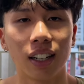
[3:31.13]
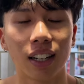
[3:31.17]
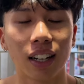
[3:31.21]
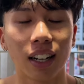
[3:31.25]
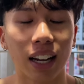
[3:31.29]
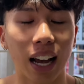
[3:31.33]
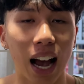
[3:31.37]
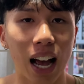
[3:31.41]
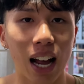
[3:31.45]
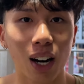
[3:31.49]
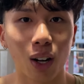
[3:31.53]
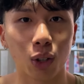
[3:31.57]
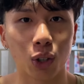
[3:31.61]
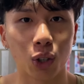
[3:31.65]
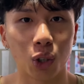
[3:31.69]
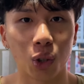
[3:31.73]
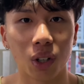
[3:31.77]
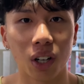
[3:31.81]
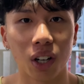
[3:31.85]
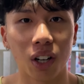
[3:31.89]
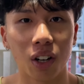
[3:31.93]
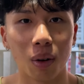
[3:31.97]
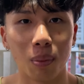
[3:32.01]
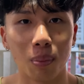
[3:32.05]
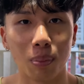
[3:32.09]
Cut out
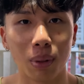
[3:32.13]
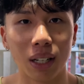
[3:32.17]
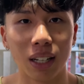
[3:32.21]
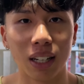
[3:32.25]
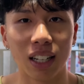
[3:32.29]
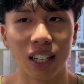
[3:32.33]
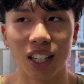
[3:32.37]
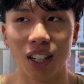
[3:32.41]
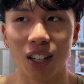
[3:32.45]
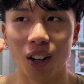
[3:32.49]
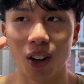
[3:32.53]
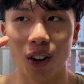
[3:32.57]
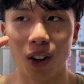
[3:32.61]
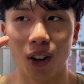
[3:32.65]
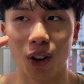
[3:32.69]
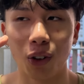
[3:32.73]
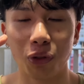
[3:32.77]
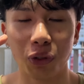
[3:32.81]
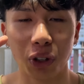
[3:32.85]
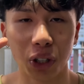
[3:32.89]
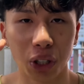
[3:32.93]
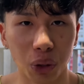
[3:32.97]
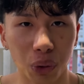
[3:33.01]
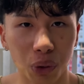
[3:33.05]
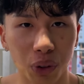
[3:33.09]
sugar completely or
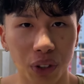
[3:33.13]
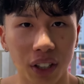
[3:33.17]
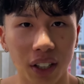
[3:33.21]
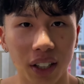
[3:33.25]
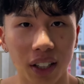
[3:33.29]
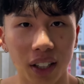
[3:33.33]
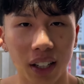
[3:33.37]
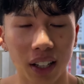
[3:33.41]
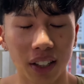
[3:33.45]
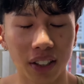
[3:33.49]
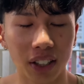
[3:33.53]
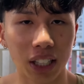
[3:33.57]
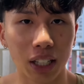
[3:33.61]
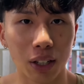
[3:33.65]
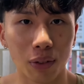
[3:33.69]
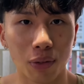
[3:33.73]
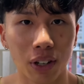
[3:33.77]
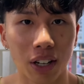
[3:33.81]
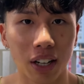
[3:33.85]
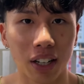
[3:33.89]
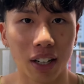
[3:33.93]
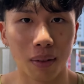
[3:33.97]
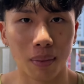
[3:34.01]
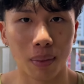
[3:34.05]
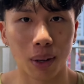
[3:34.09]
reduce it a
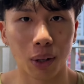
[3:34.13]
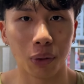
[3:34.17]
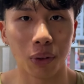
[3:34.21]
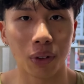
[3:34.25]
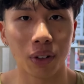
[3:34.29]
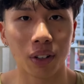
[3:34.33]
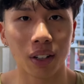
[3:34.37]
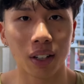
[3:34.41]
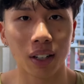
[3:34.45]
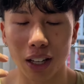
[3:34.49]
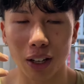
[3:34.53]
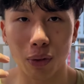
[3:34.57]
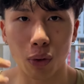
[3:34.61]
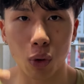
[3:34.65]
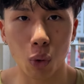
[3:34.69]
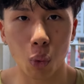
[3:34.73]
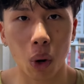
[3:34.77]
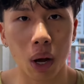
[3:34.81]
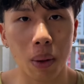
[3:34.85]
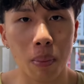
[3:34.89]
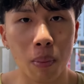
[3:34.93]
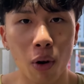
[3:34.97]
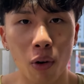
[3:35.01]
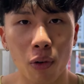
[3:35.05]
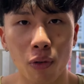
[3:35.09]
significant amount. If you
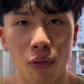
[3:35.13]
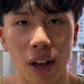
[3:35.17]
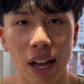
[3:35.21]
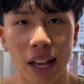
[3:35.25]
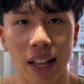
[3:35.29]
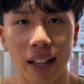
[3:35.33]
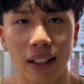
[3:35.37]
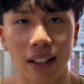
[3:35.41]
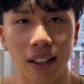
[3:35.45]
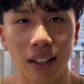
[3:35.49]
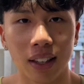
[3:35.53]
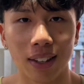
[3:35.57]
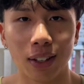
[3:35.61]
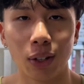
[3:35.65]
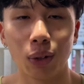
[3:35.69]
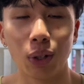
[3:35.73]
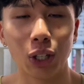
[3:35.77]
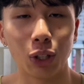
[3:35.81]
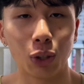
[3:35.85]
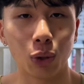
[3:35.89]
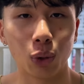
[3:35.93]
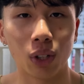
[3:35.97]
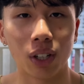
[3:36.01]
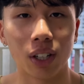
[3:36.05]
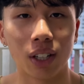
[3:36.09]
want more fat, you eat
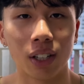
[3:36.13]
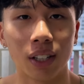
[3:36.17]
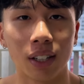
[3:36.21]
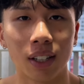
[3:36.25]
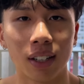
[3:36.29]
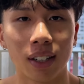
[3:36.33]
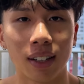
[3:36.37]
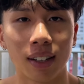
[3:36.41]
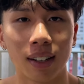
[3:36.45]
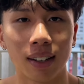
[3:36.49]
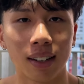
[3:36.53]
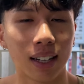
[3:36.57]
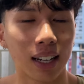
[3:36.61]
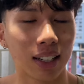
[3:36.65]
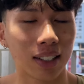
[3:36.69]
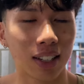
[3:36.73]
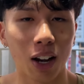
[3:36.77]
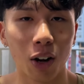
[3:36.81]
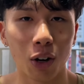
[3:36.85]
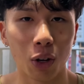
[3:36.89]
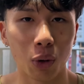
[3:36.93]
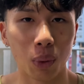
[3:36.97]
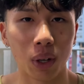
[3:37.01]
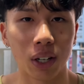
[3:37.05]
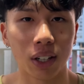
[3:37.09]
sugar. That's
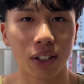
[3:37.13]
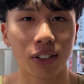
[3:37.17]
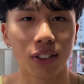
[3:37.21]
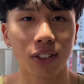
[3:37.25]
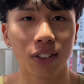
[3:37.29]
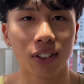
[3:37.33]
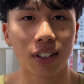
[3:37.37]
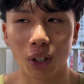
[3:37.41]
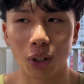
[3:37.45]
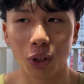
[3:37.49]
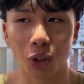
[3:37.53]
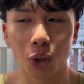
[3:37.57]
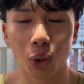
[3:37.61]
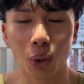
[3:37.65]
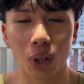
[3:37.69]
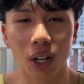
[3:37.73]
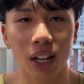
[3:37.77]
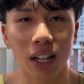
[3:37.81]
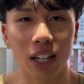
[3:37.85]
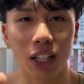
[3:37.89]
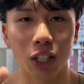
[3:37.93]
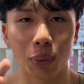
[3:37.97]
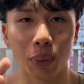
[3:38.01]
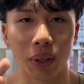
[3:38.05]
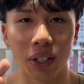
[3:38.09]
how it works. Sugar
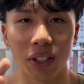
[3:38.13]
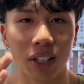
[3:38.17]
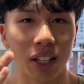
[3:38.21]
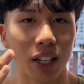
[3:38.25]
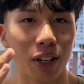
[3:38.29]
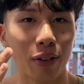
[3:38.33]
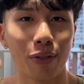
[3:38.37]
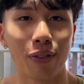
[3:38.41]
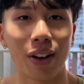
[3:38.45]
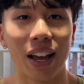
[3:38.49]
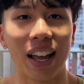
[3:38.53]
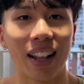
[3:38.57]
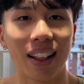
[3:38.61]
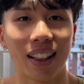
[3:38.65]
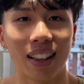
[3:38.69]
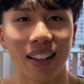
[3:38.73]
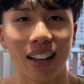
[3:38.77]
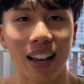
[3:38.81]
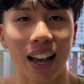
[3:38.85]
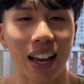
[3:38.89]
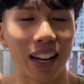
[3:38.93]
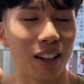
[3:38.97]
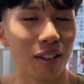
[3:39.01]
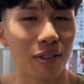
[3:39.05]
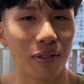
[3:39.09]
is basically fat,
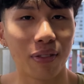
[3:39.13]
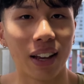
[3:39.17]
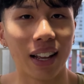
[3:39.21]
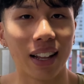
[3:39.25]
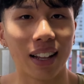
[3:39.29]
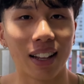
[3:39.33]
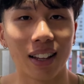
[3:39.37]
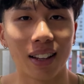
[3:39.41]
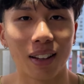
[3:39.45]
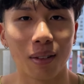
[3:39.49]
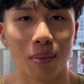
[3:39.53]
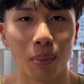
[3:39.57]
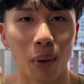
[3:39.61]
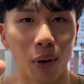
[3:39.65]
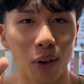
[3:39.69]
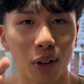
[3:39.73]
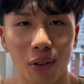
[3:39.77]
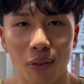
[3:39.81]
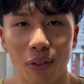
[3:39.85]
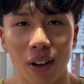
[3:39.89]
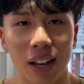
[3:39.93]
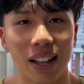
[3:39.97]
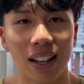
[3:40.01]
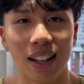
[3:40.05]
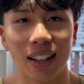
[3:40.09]
added fat, body
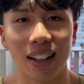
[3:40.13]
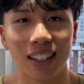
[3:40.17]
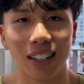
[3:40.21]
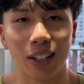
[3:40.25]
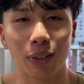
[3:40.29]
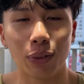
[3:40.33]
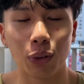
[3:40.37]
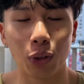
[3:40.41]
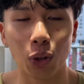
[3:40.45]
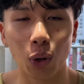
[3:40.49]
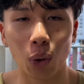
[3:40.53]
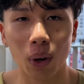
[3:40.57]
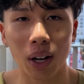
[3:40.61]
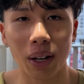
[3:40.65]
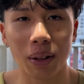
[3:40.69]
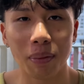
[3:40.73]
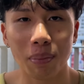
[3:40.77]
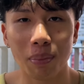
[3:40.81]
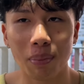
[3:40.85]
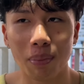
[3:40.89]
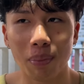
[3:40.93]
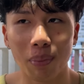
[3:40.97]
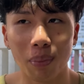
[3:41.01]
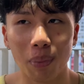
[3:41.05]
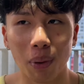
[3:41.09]
fat. If you don't
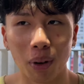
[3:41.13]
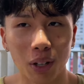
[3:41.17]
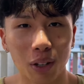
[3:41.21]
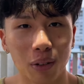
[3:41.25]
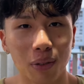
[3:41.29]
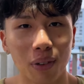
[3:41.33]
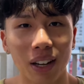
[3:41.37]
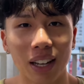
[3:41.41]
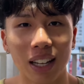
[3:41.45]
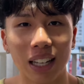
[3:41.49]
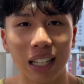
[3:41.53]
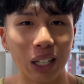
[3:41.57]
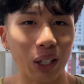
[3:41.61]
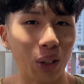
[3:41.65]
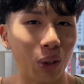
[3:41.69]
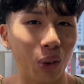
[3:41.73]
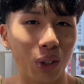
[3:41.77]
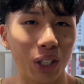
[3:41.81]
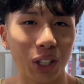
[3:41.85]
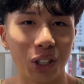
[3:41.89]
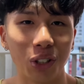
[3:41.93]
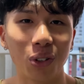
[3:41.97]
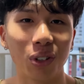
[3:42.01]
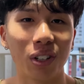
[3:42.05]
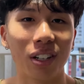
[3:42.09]
want body fat, you don't
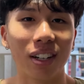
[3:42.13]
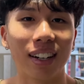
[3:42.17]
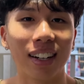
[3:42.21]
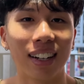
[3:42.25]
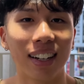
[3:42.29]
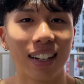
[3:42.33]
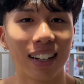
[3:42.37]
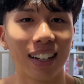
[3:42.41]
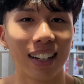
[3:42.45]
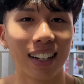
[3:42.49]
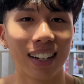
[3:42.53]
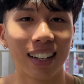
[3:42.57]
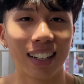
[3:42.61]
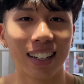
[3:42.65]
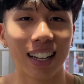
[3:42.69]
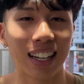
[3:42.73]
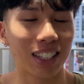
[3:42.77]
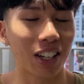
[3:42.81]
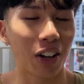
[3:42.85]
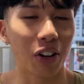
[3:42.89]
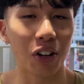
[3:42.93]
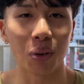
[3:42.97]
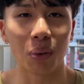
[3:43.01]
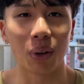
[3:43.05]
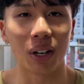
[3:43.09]
eat sugar. That's
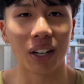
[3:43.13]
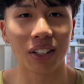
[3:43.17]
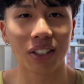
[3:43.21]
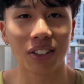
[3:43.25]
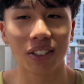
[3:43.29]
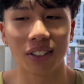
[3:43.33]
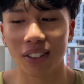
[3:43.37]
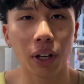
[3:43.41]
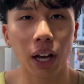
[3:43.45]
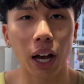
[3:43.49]
how it works.